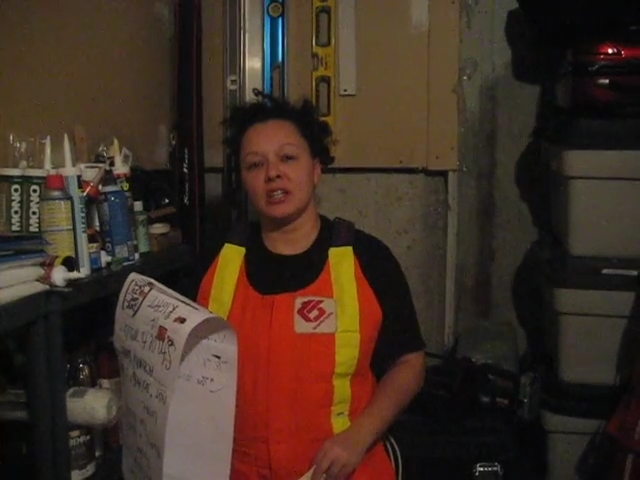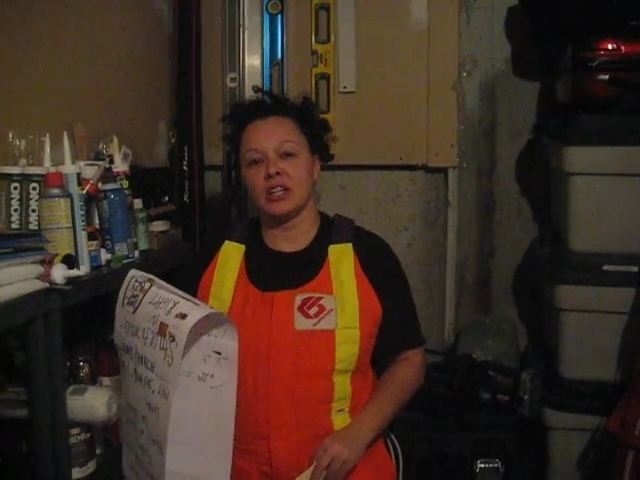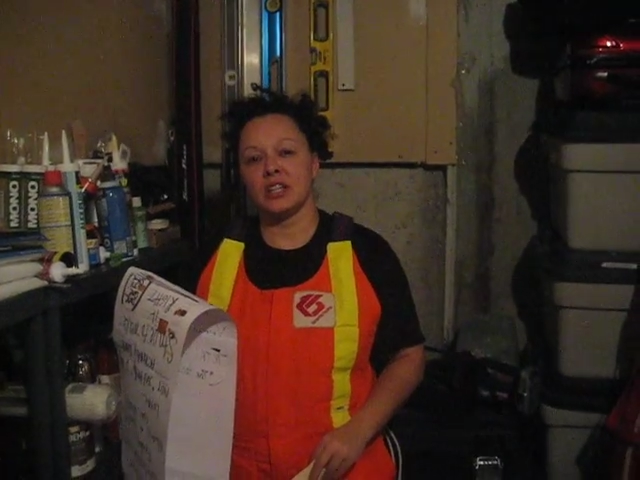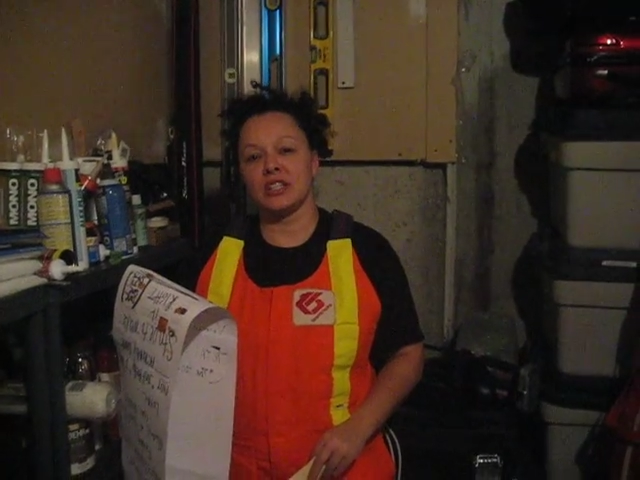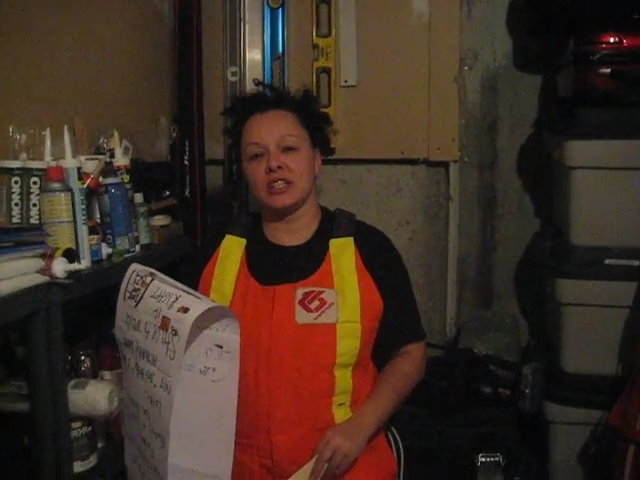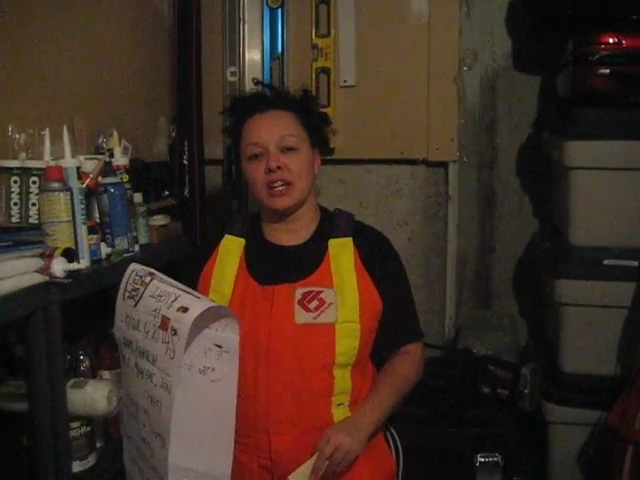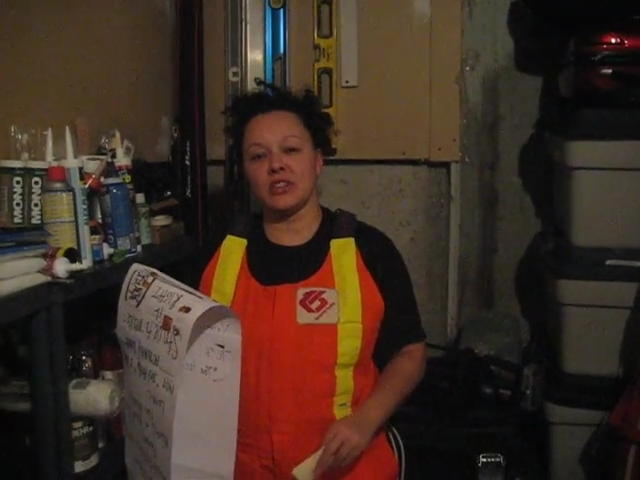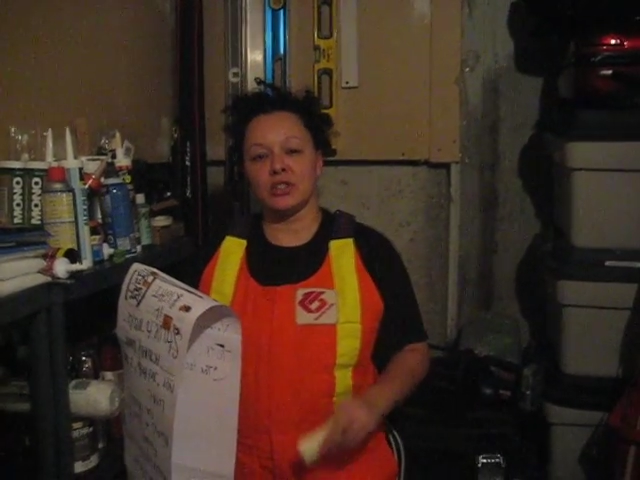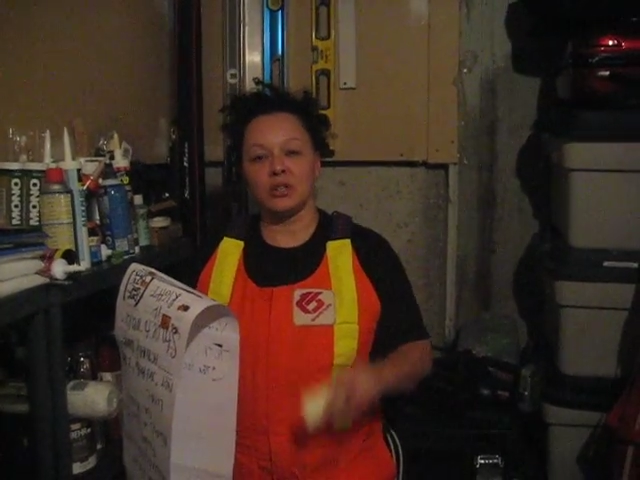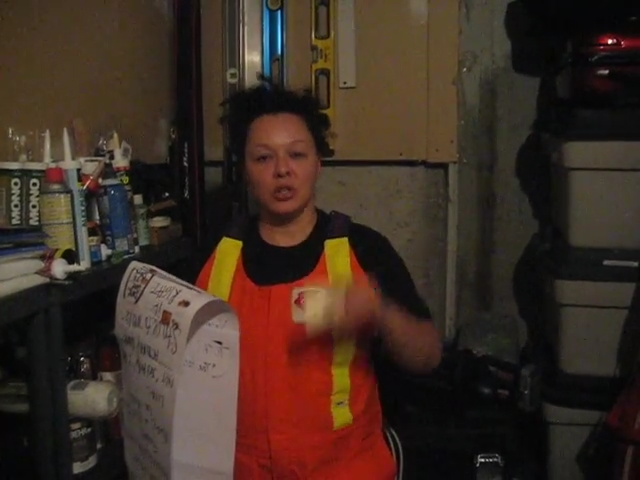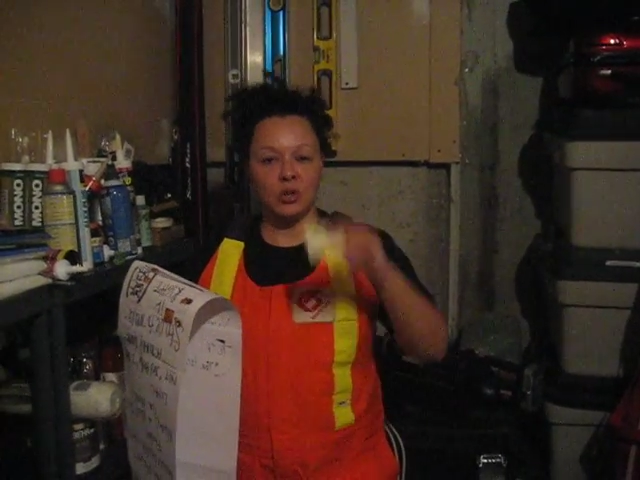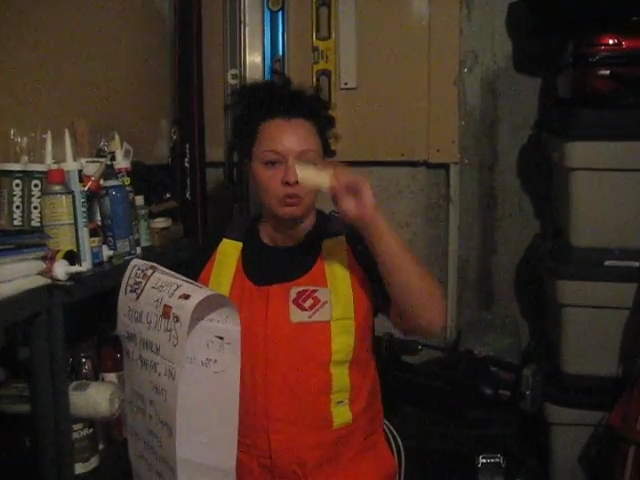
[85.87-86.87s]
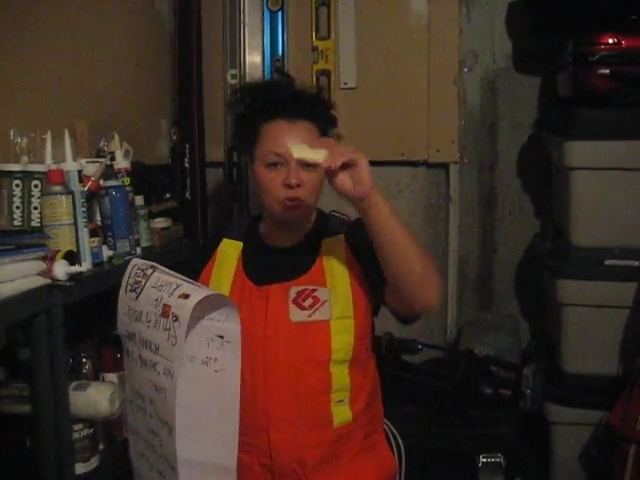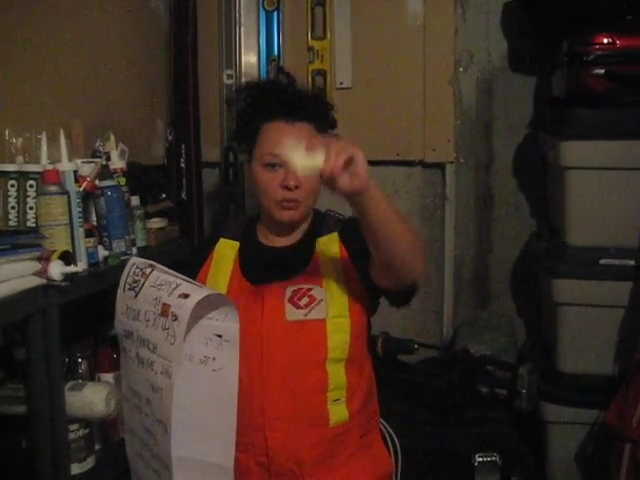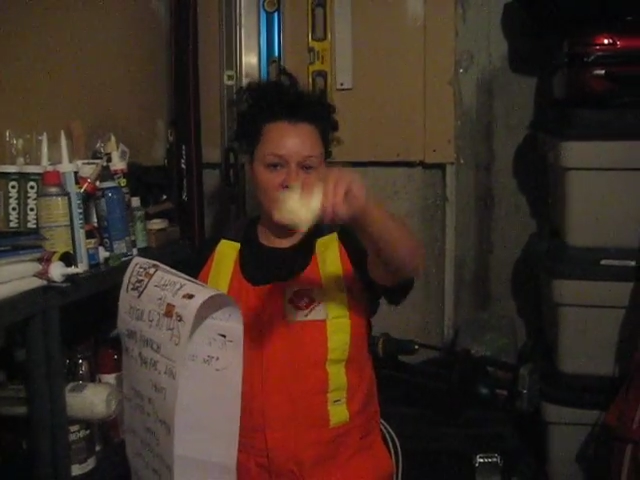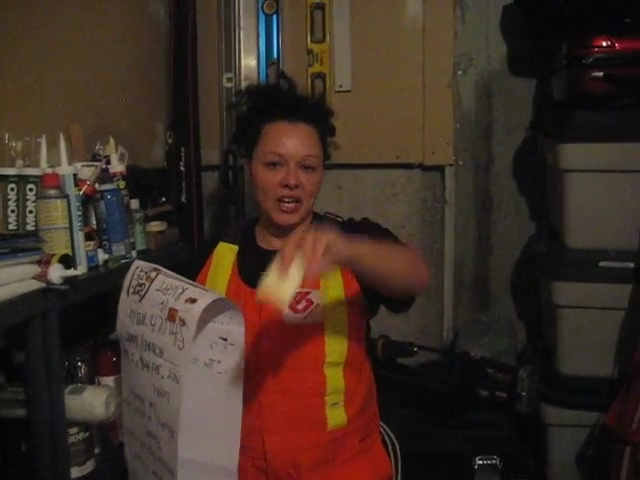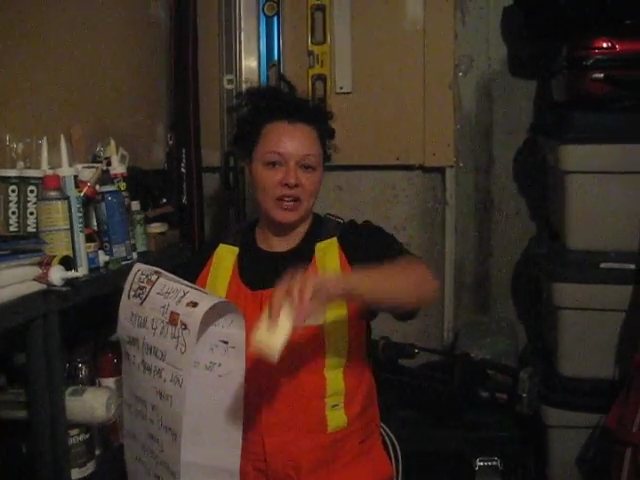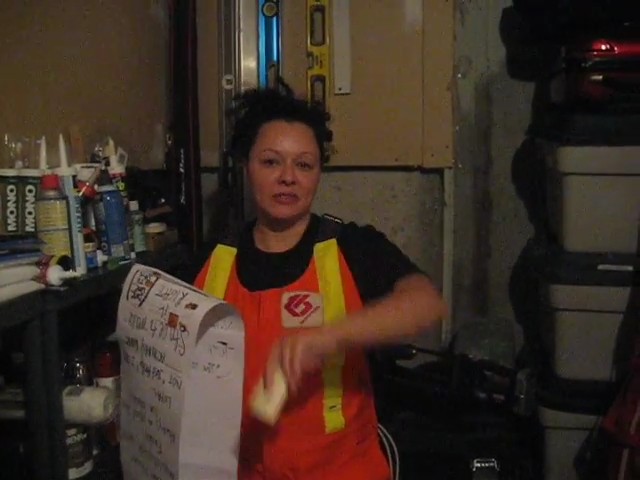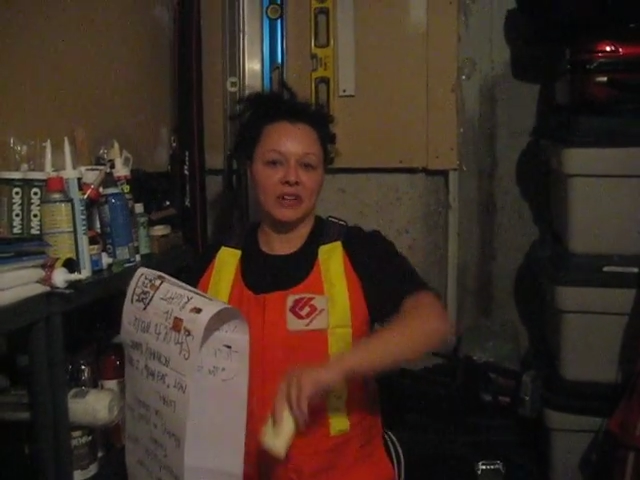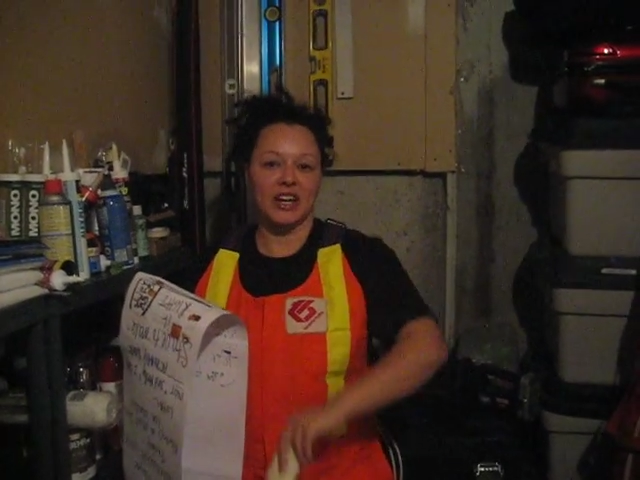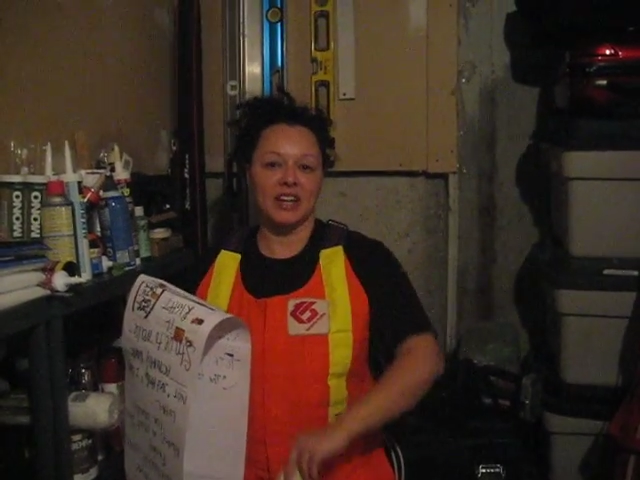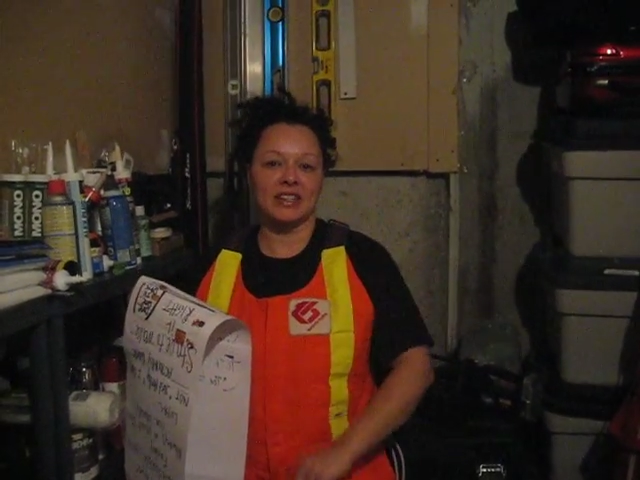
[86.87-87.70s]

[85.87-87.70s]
And together, we'll make it right.